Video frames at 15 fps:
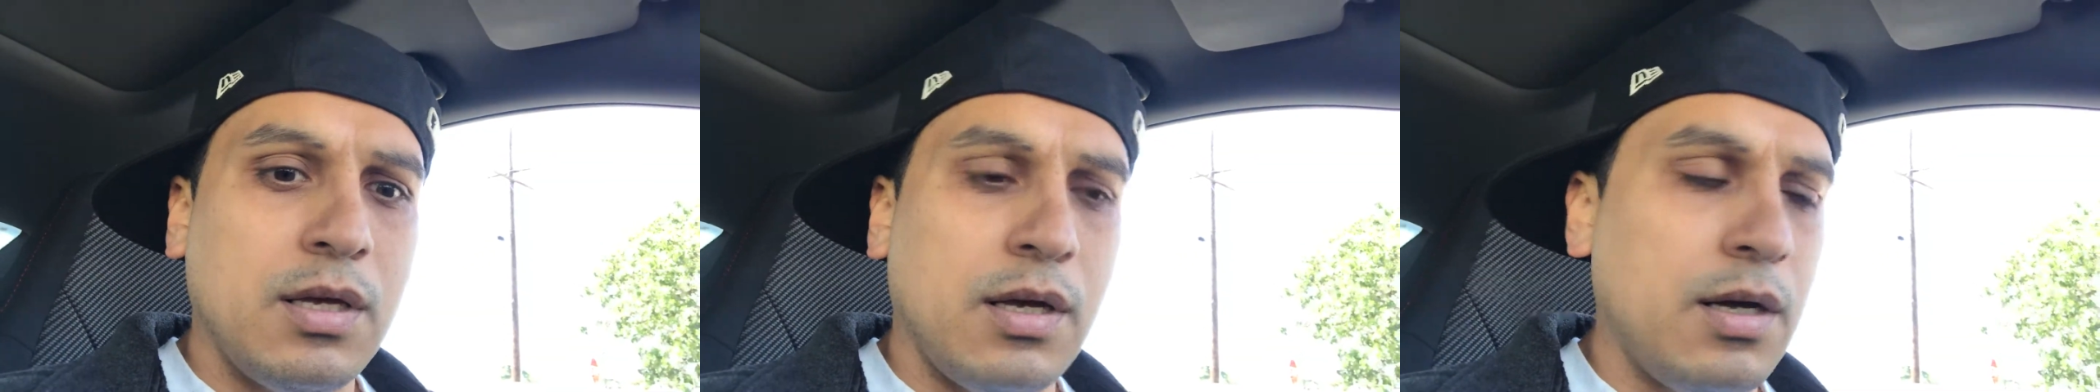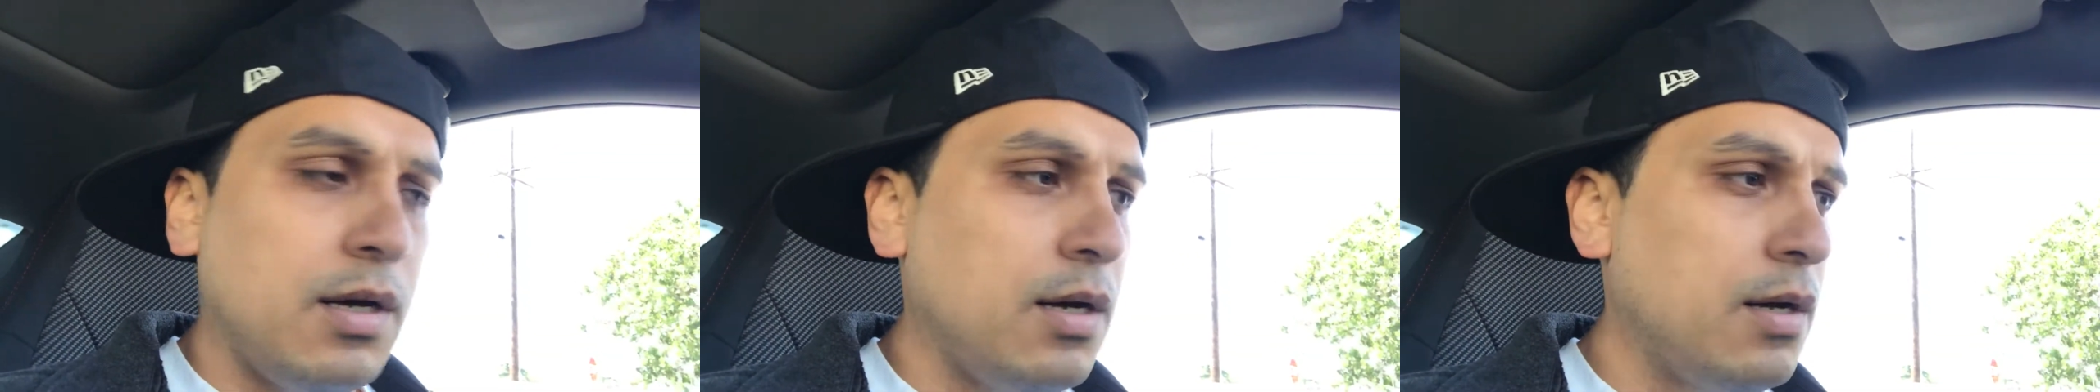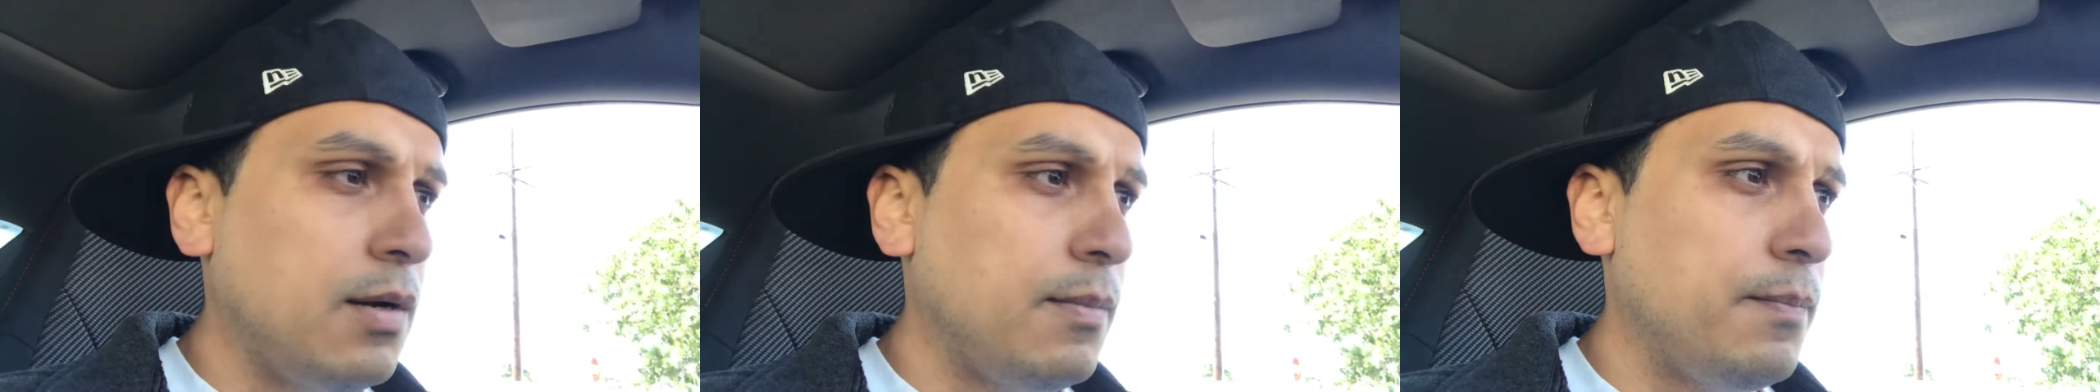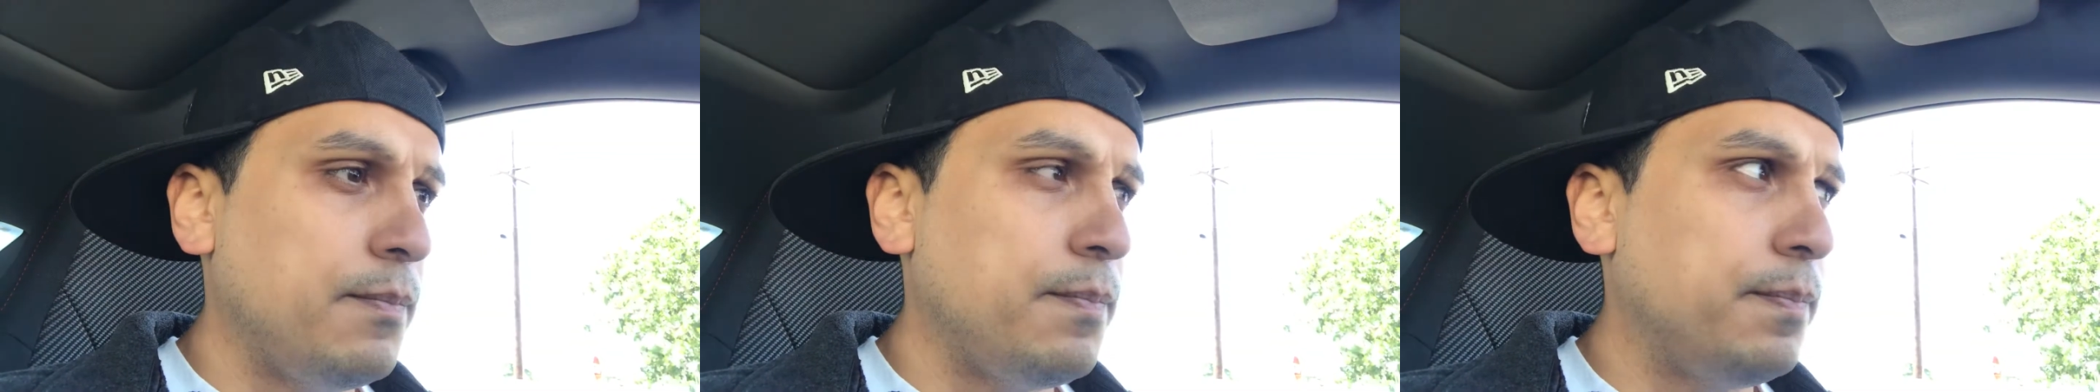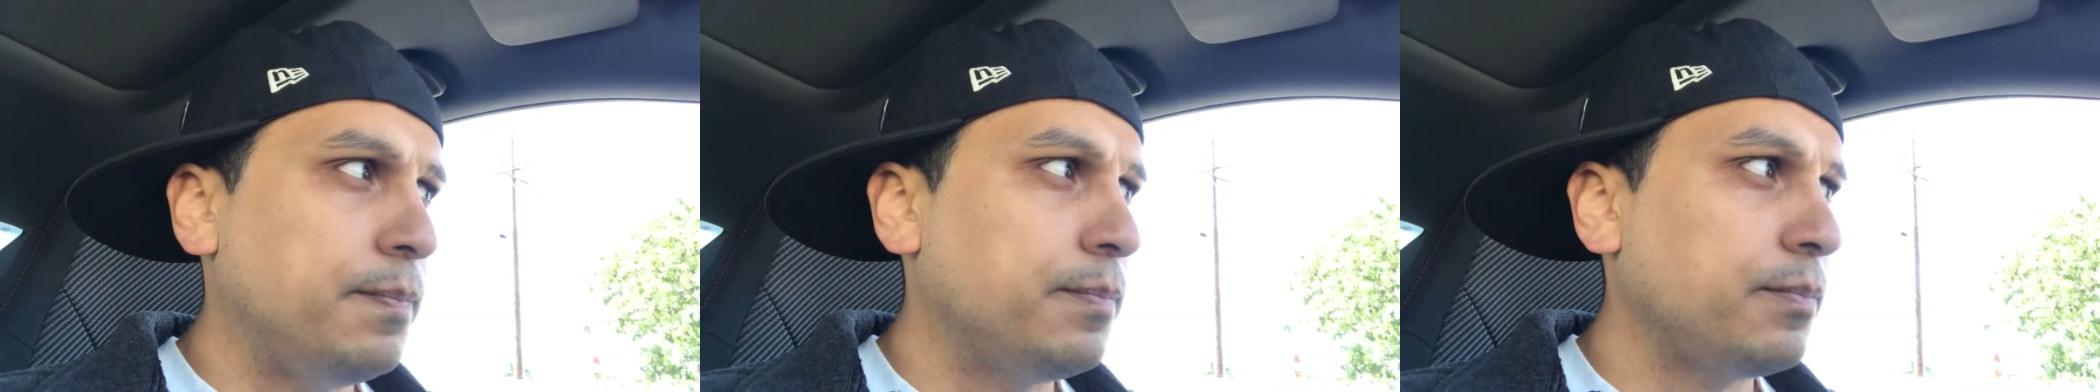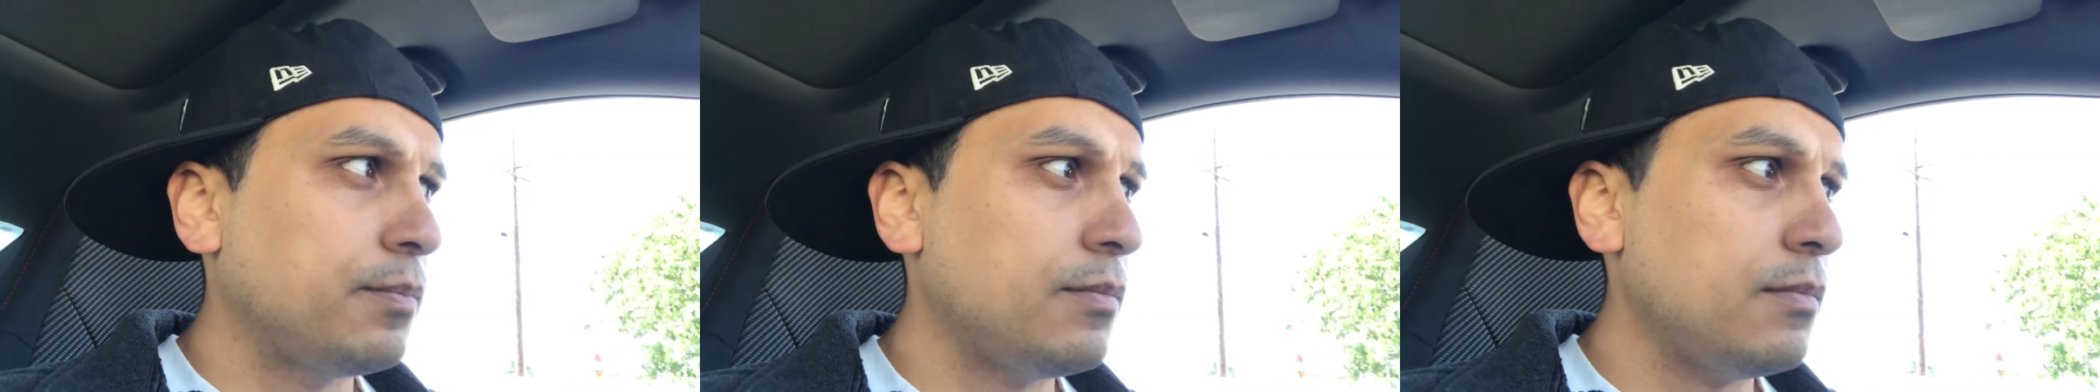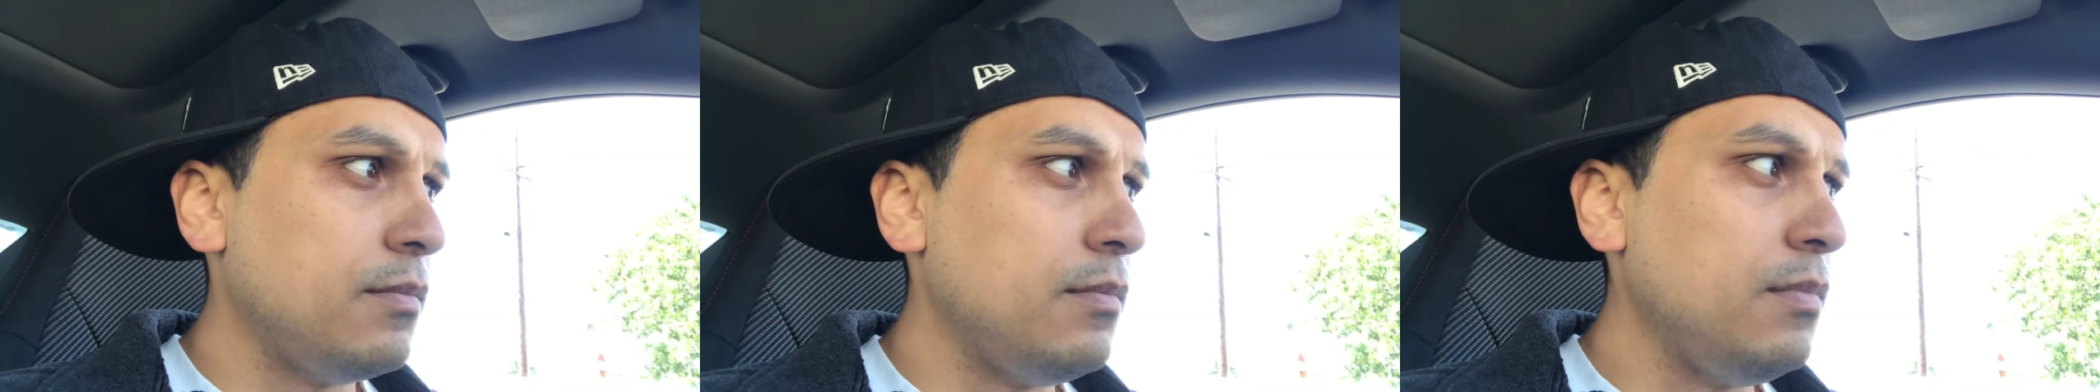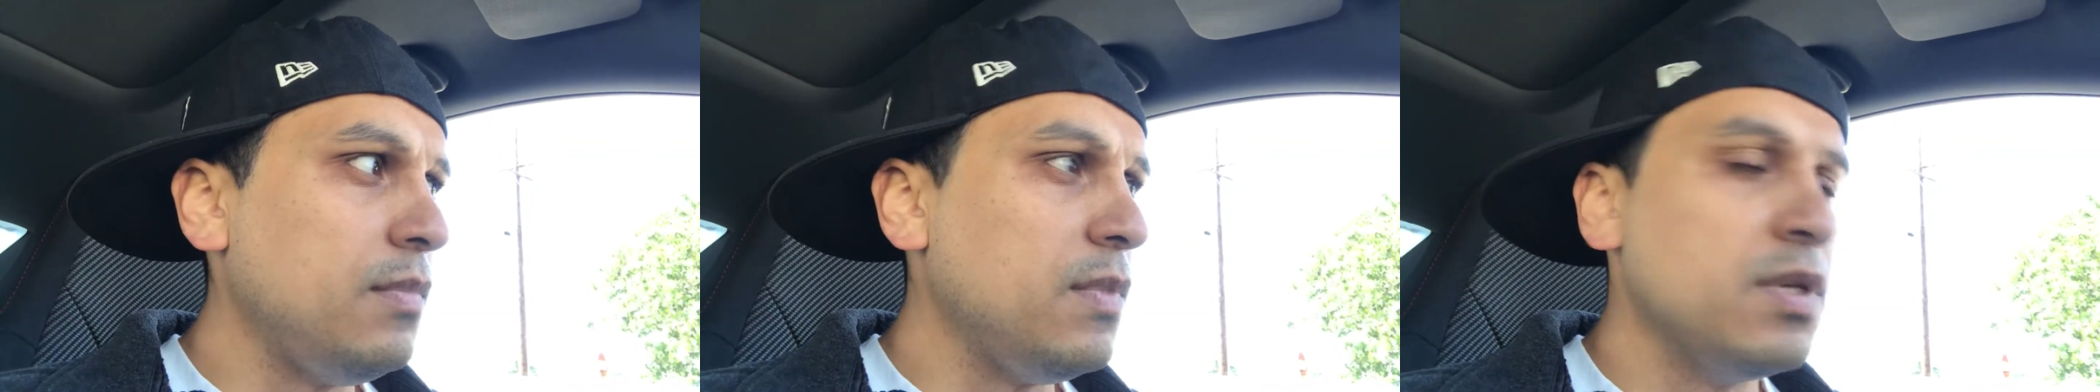
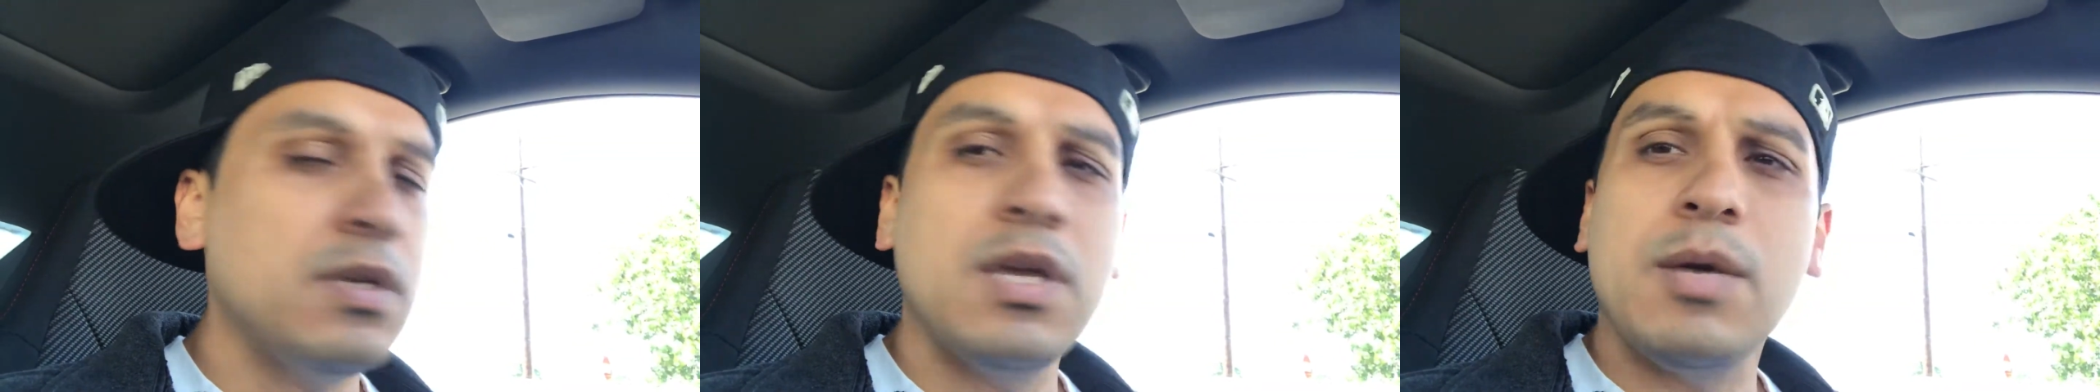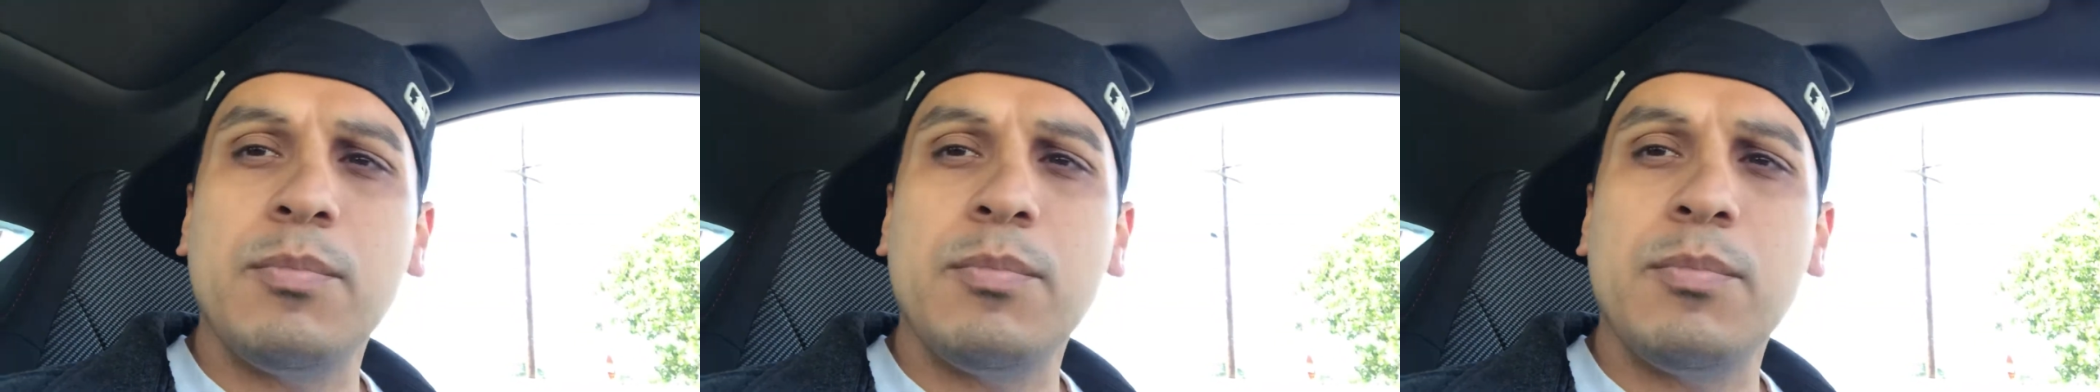Yeah,